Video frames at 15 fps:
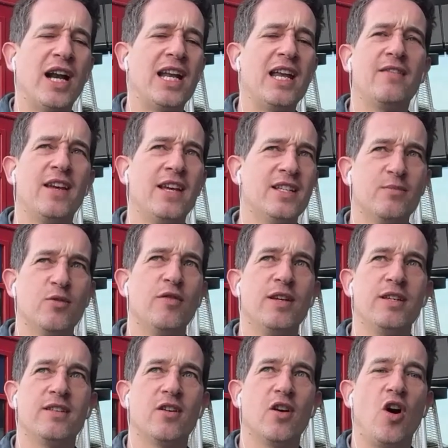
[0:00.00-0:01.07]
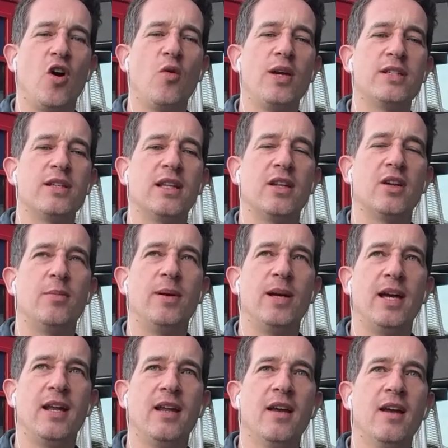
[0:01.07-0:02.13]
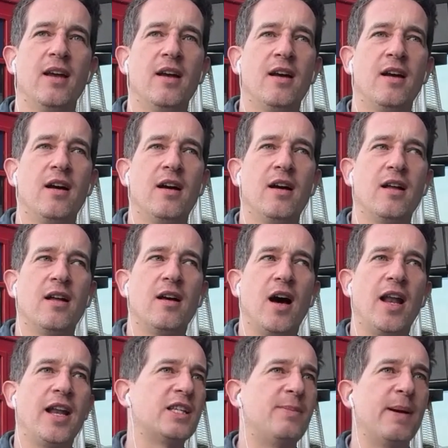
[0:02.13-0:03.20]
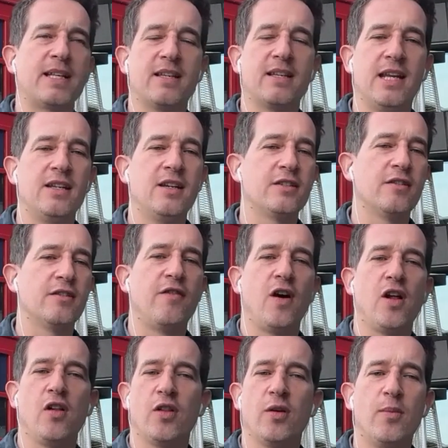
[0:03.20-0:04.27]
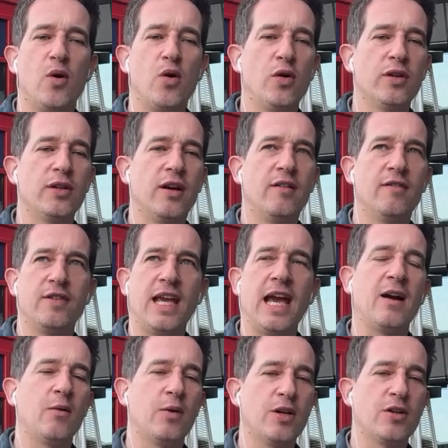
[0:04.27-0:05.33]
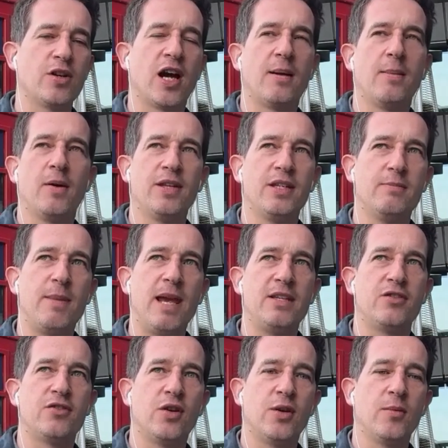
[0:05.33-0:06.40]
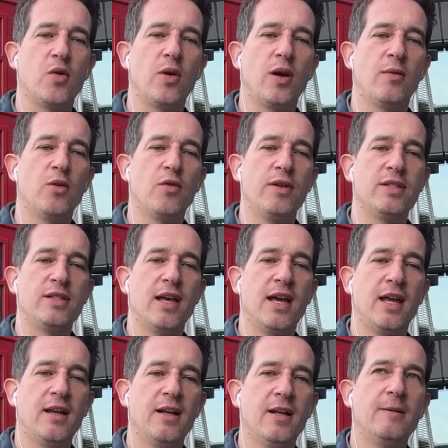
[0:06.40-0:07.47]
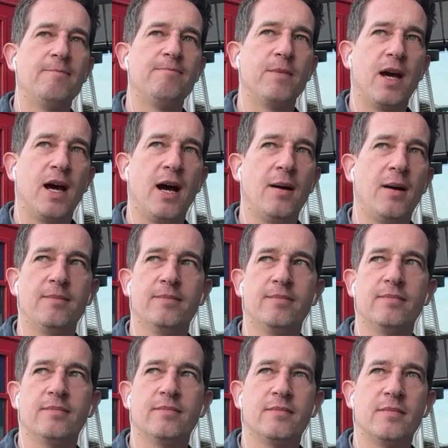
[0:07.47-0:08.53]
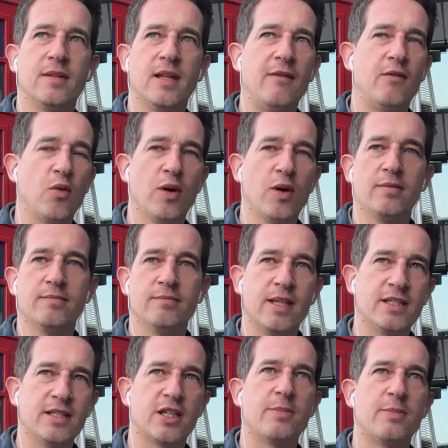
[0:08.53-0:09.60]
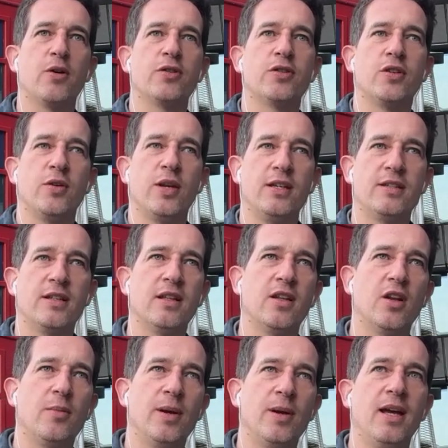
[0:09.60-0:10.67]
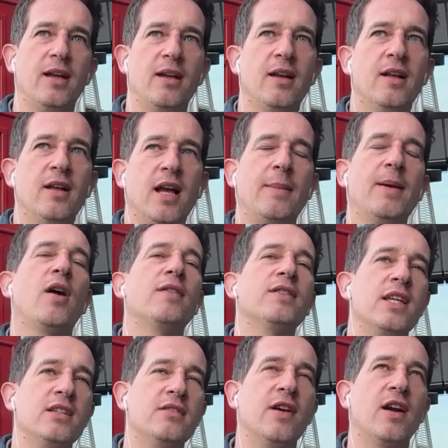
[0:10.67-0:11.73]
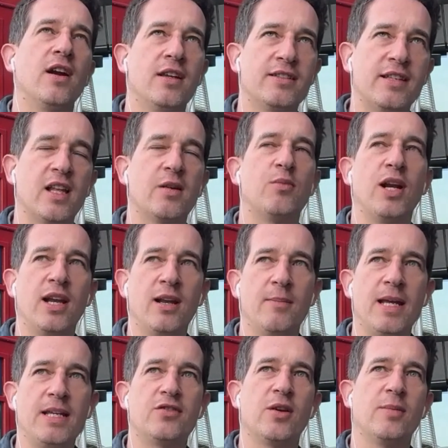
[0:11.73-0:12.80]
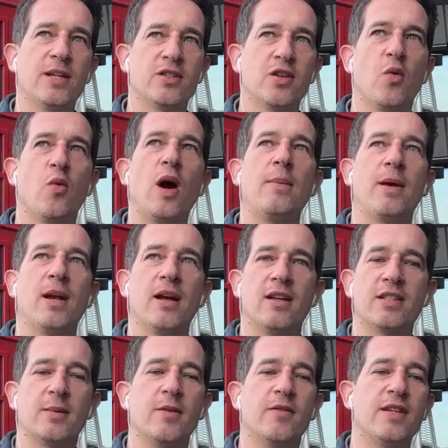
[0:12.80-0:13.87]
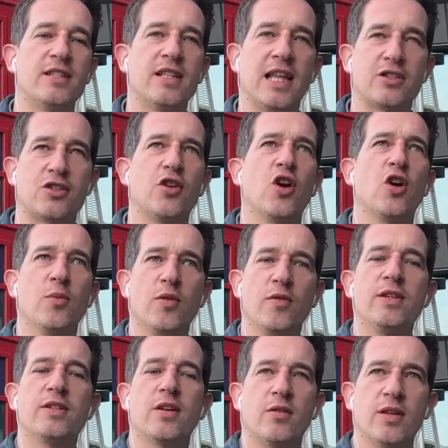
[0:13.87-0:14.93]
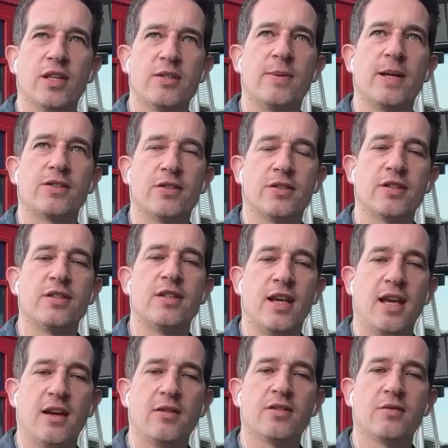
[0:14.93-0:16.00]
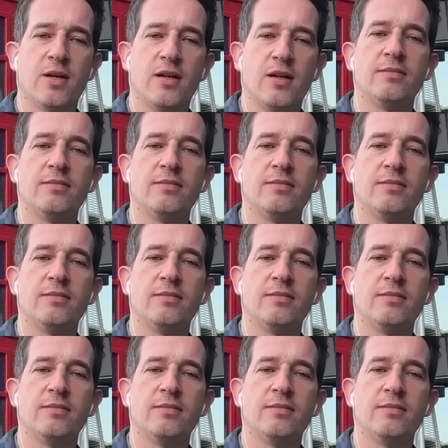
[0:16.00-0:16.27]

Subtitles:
any of his movies, they're always a little bit unexpected. He doesn't follow the mold of, yeah, what you're talking about, these mainstream queer movies that um, everyone is exposed to. He's a little bit, I mean, obviously he's very celebrated in mainstream in its own way, but some of his lesser known movies are really special to seek out as well,